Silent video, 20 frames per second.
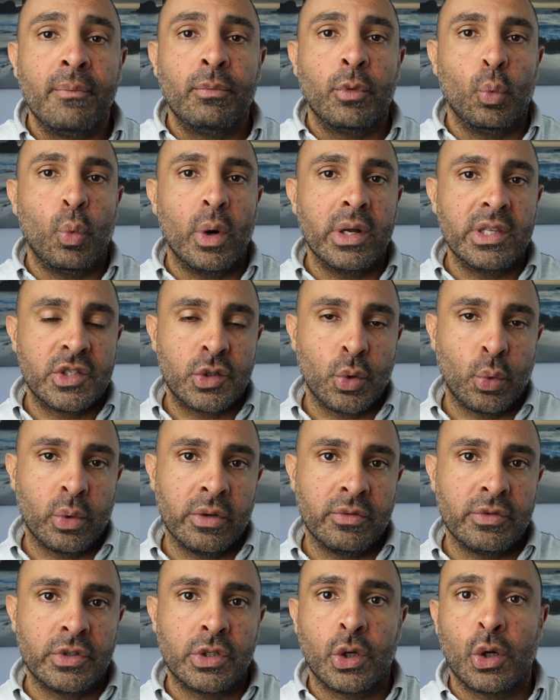what sort
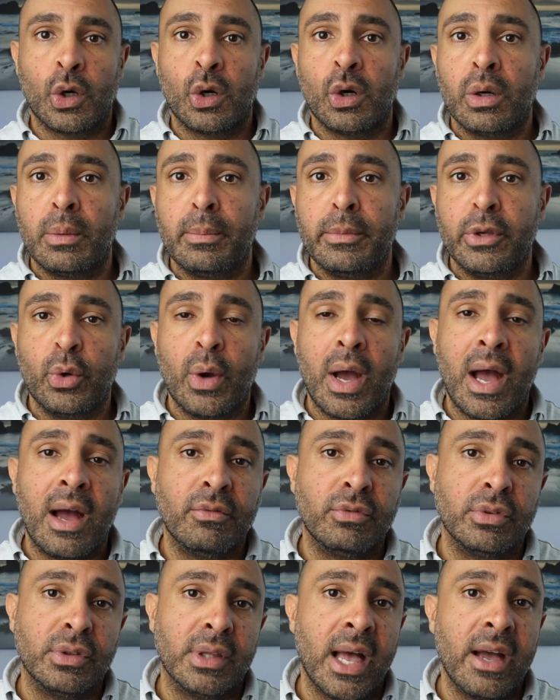of term you
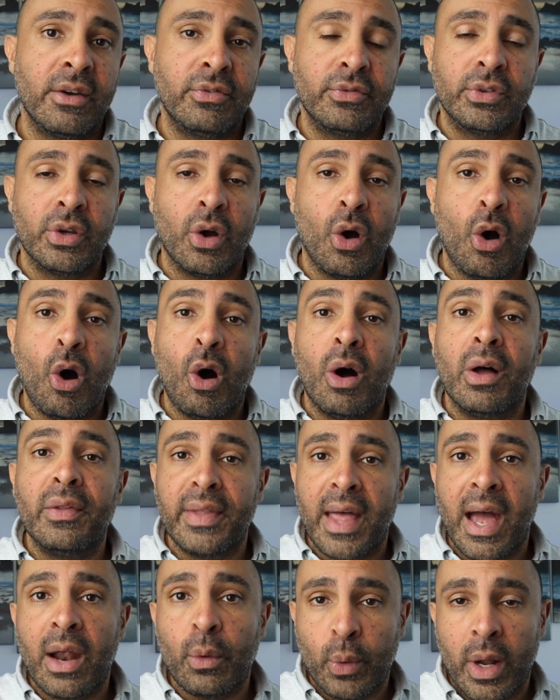have left on
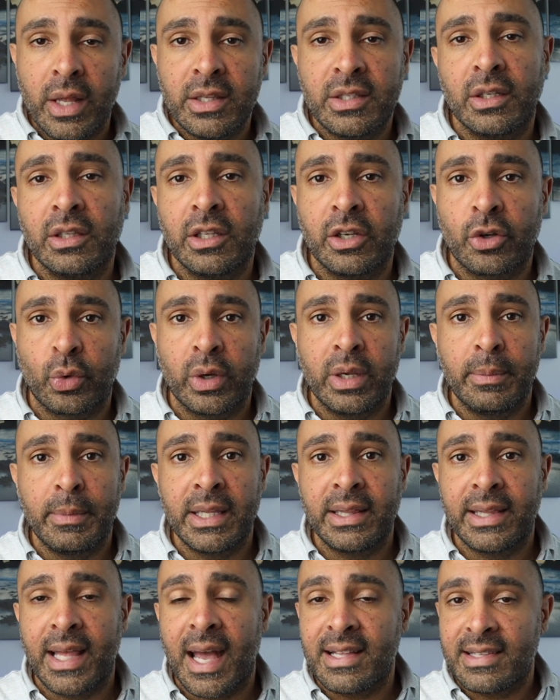that rental
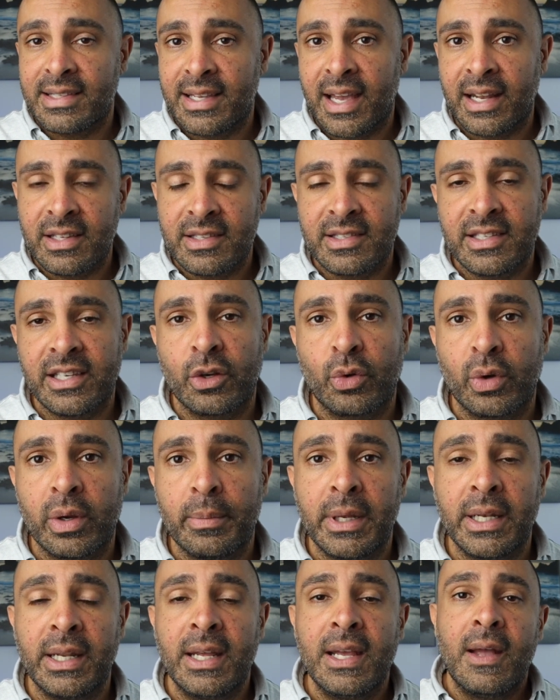agreement, that tenancy
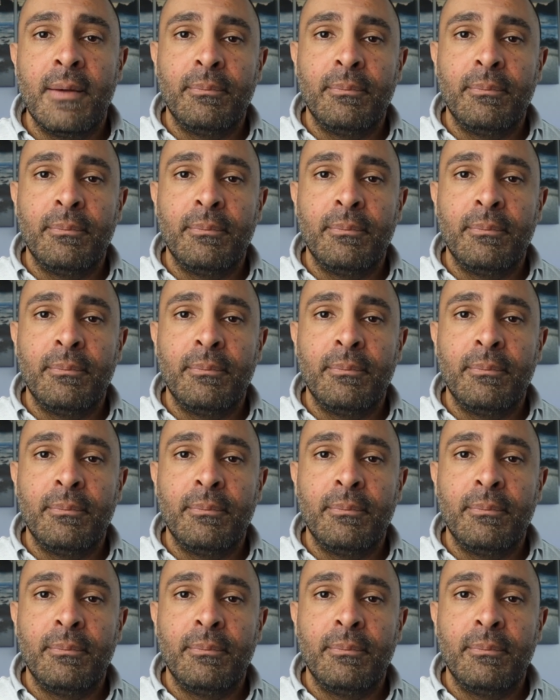agreement.